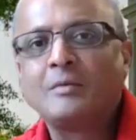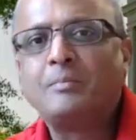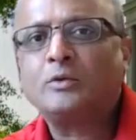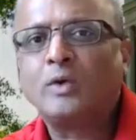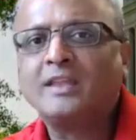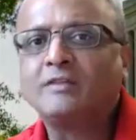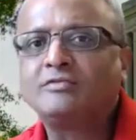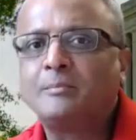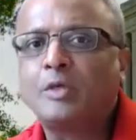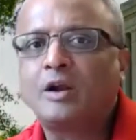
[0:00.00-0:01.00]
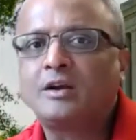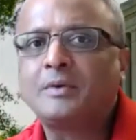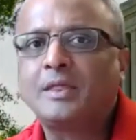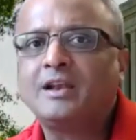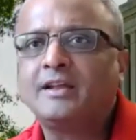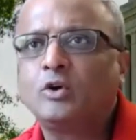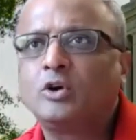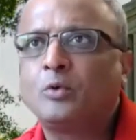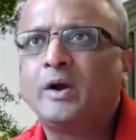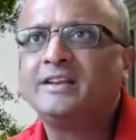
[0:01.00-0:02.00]
But one of them brought up a really
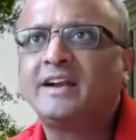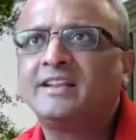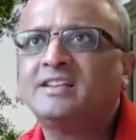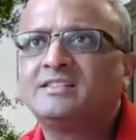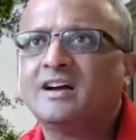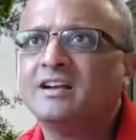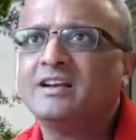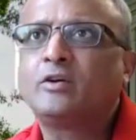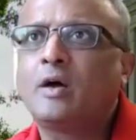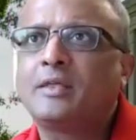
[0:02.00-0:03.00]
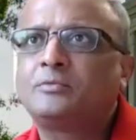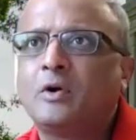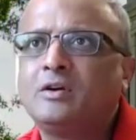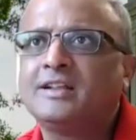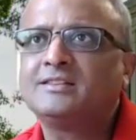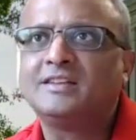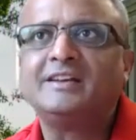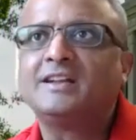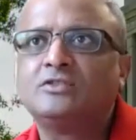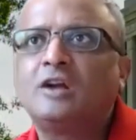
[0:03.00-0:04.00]
good point, that in his early correspondence, he
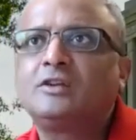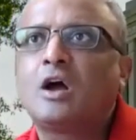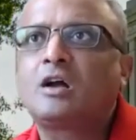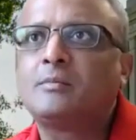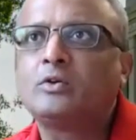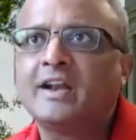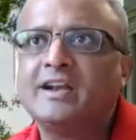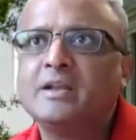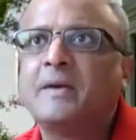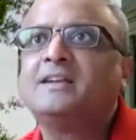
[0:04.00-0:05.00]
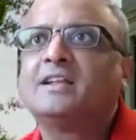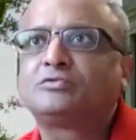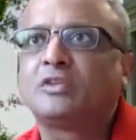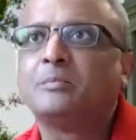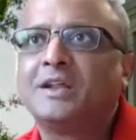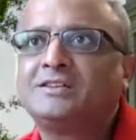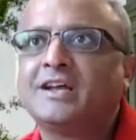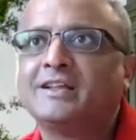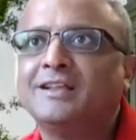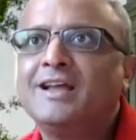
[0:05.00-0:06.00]
does not talk about independence from
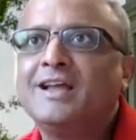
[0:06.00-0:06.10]
Britain.